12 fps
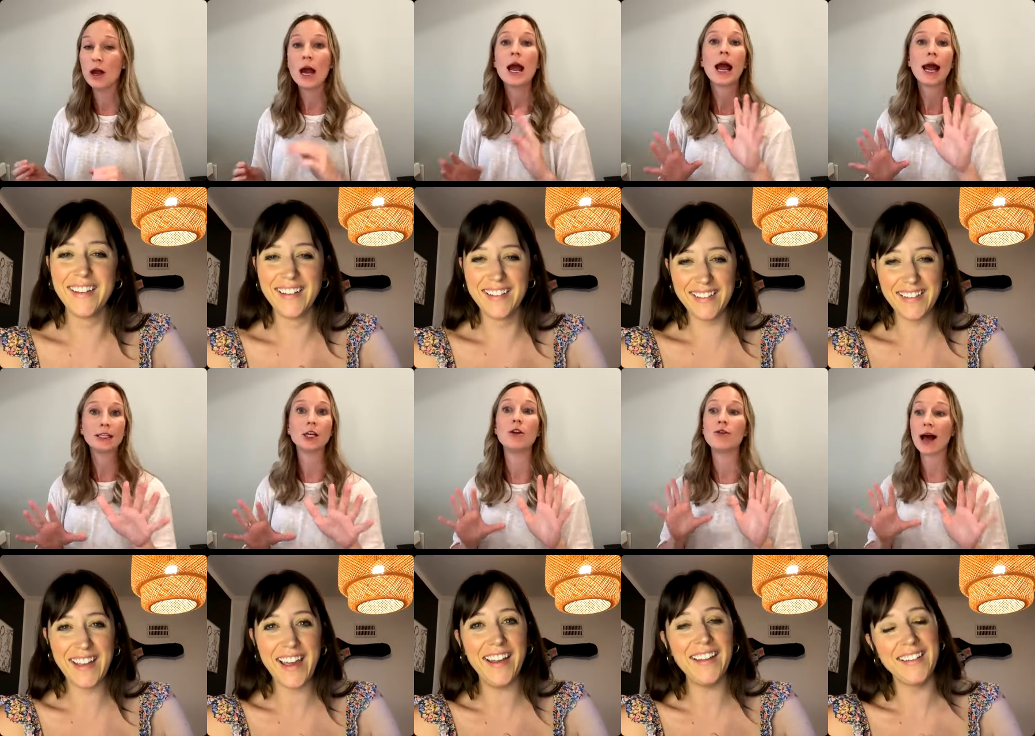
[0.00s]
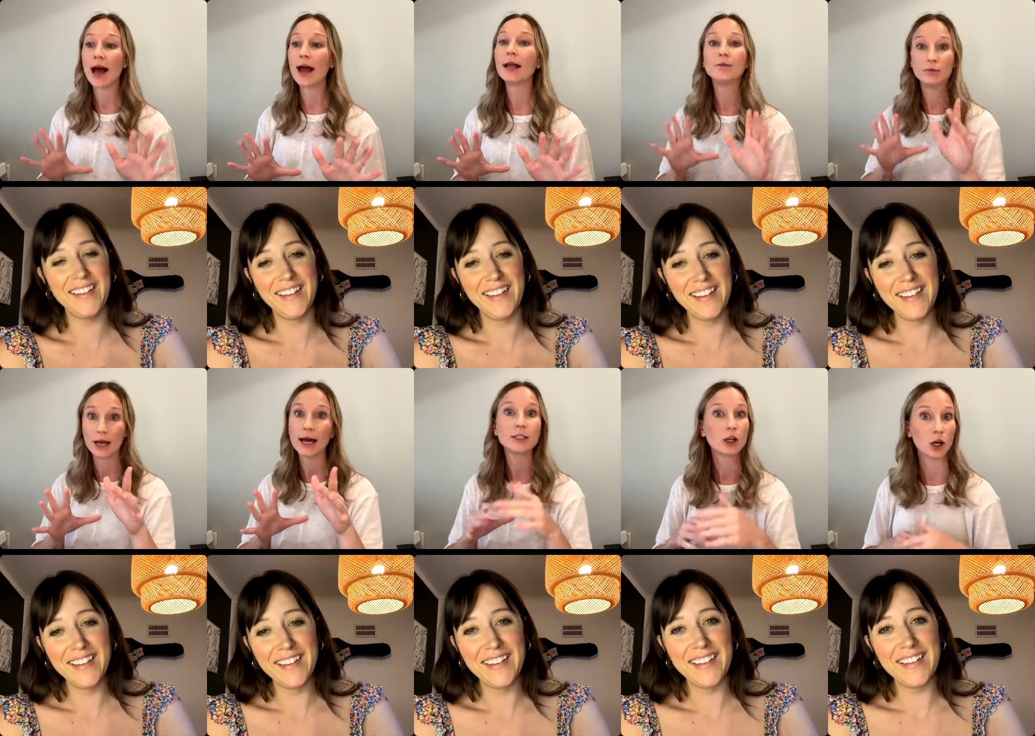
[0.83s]
Speaker 1: Yeah. And so that
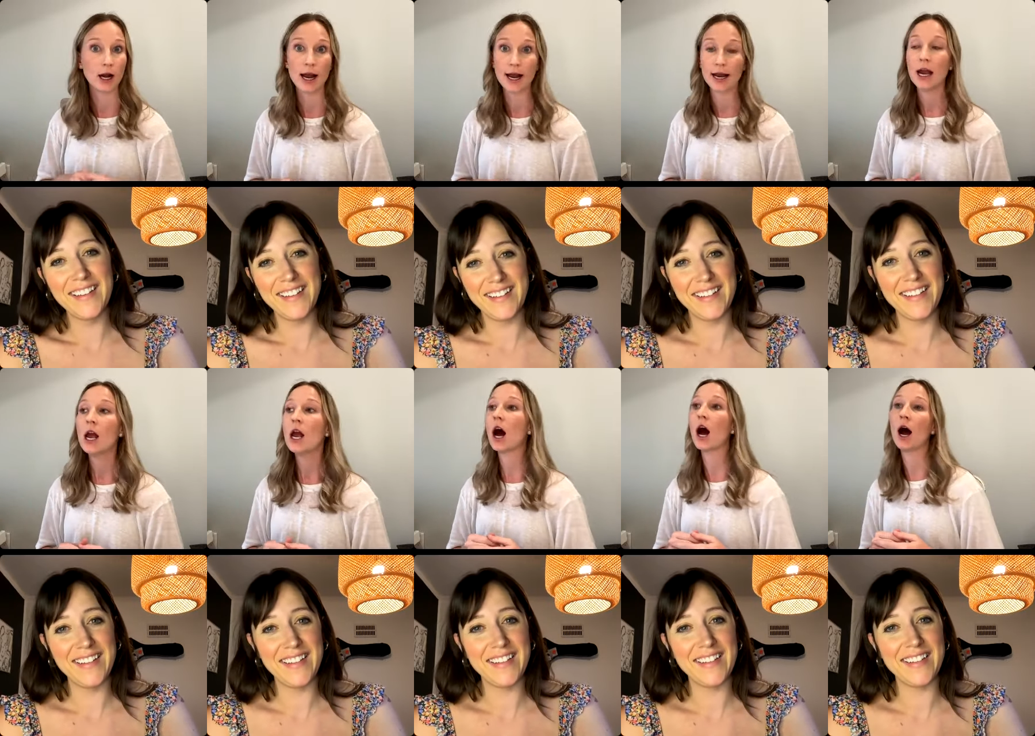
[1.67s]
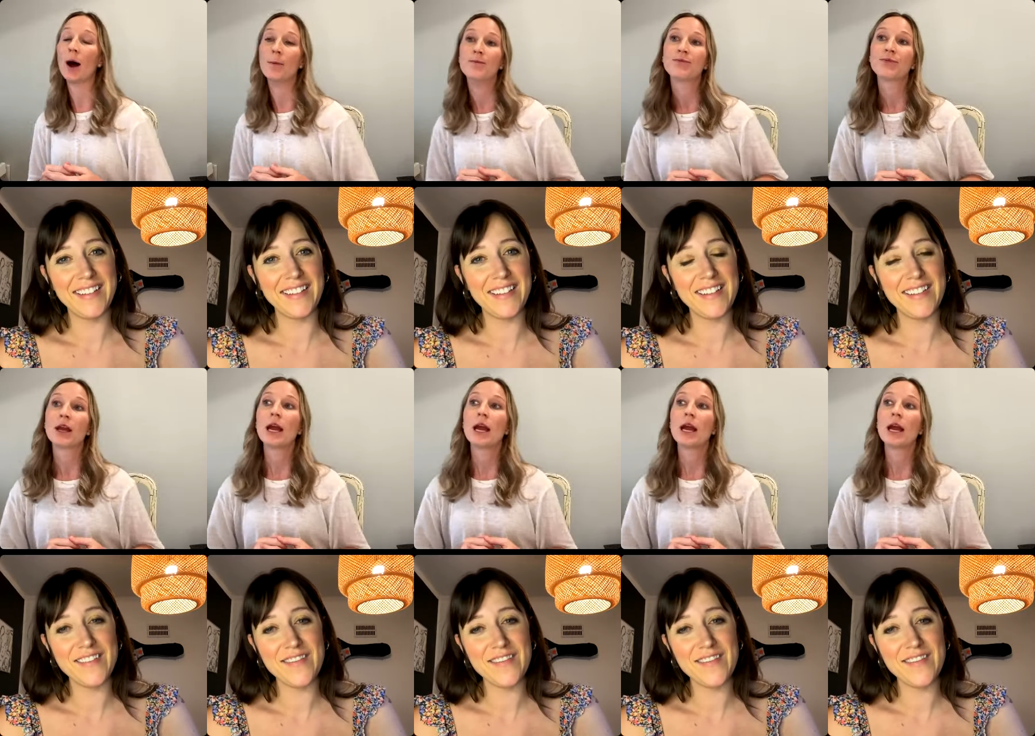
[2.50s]
that's great. Um,